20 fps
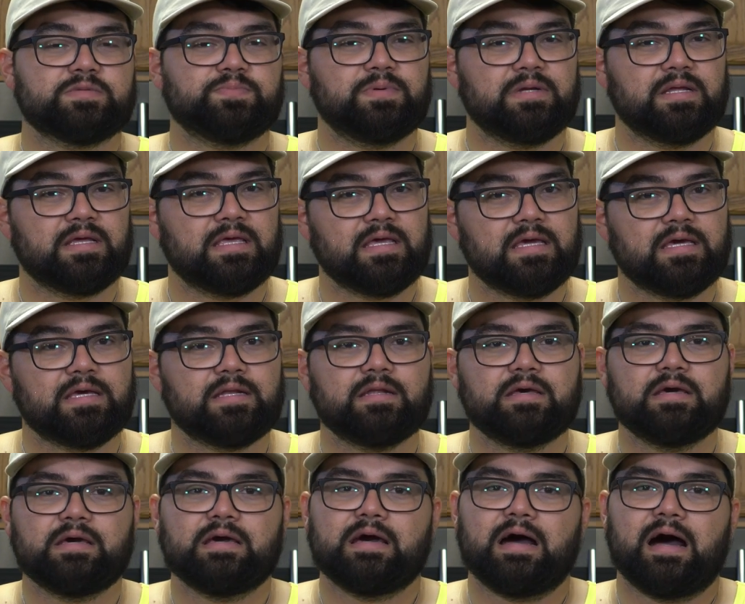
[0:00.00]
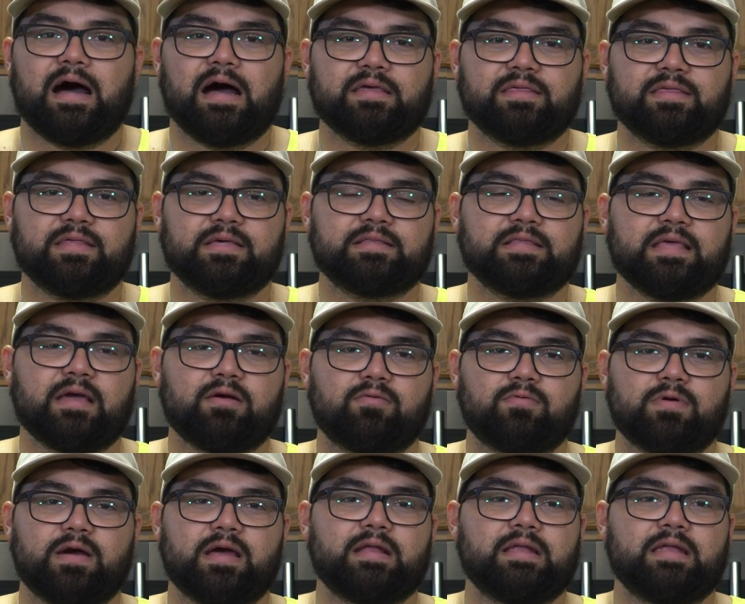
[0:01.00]
But again, I think that
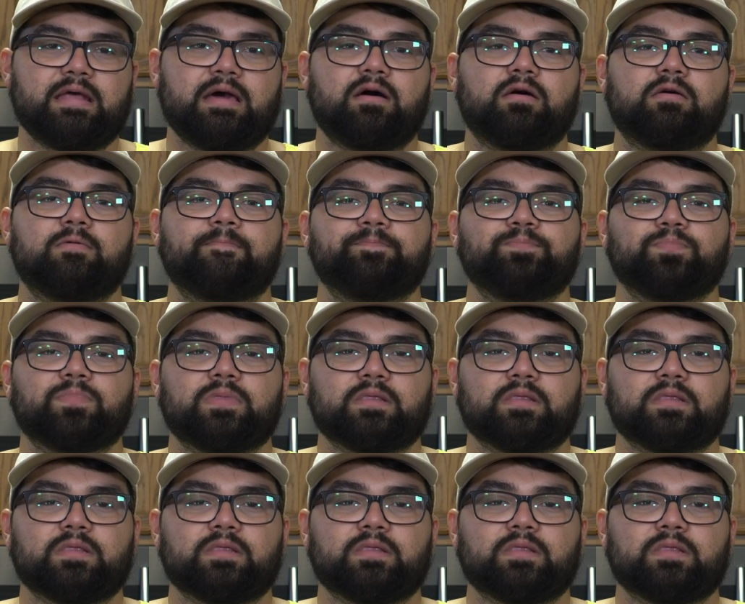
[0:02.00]
right now,